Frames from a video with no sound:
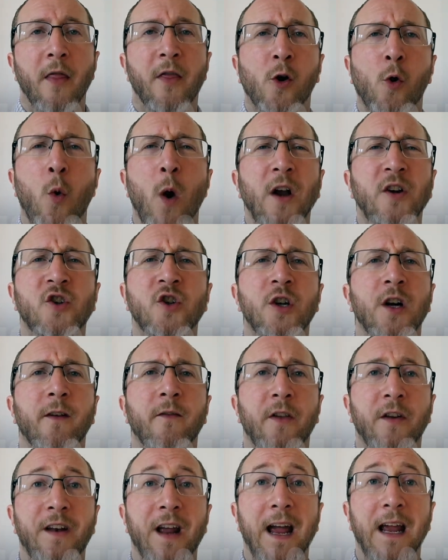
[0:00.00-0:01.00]
The question
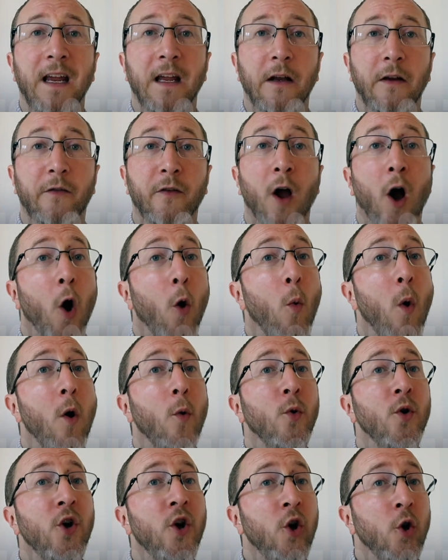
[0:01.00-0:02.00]
of the day is,
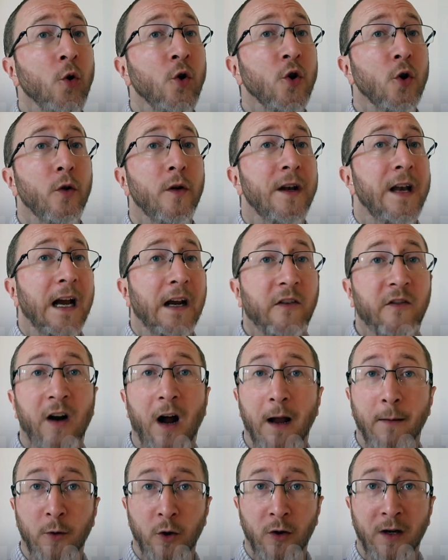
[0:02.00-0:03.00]
what will you do the next
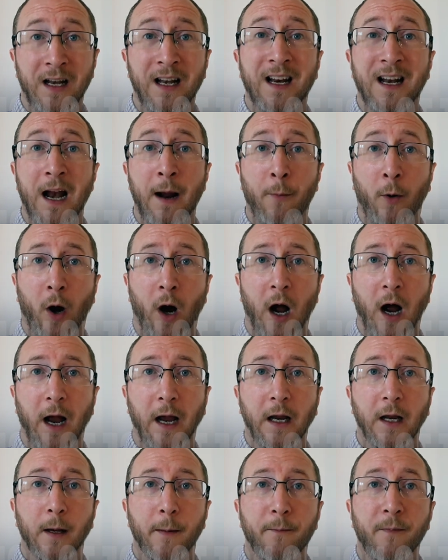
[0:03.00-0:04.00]
time you need an
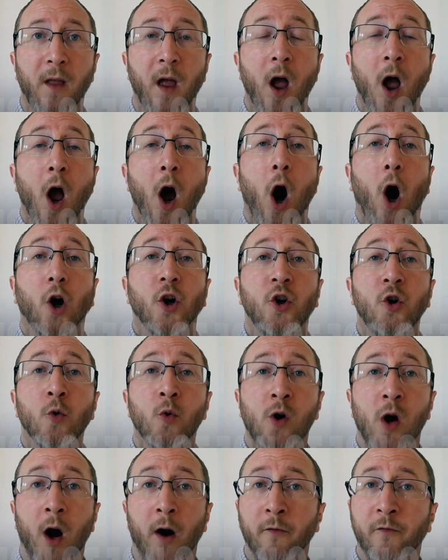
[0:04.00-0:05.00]
MRI? Are
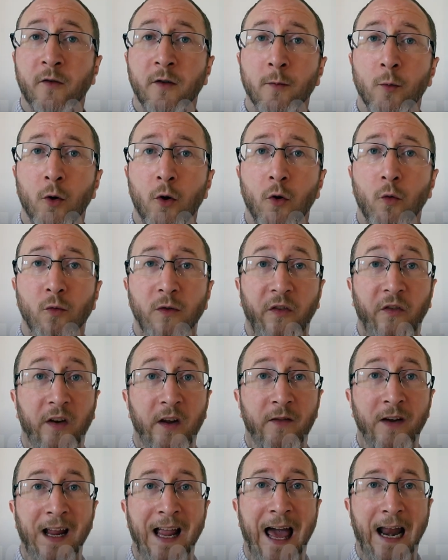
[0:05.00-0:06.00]
you comfortable
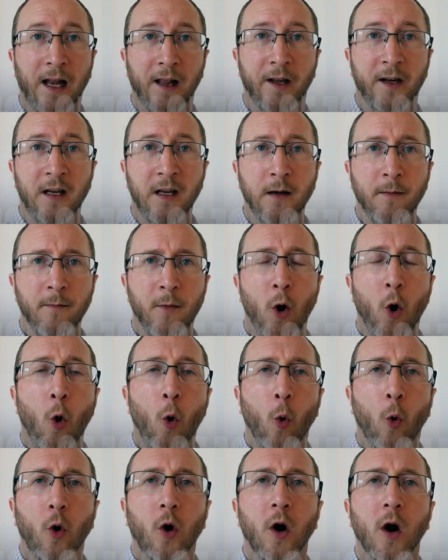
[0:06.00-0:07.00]
receiving gadolinium,
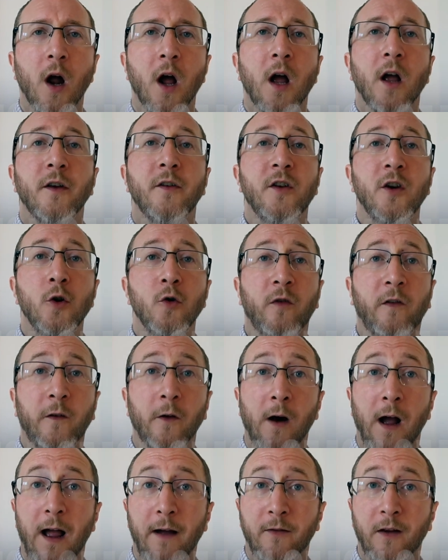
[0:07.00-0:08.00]
or do you
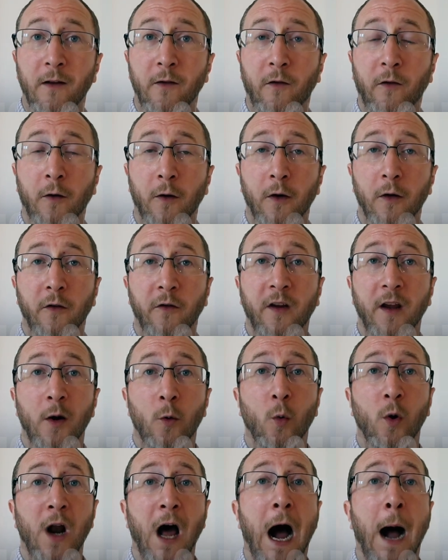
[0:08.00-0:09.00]
still have concerns
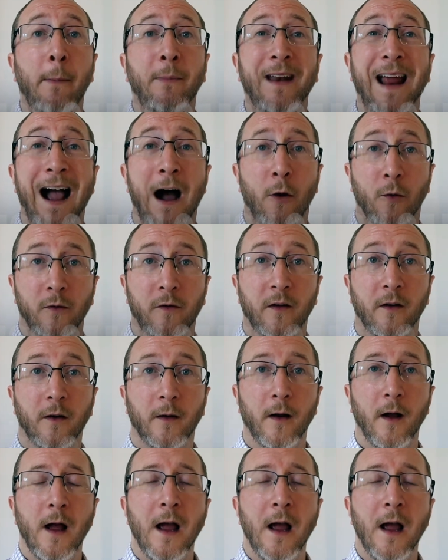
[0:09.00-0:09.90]
and would opt out?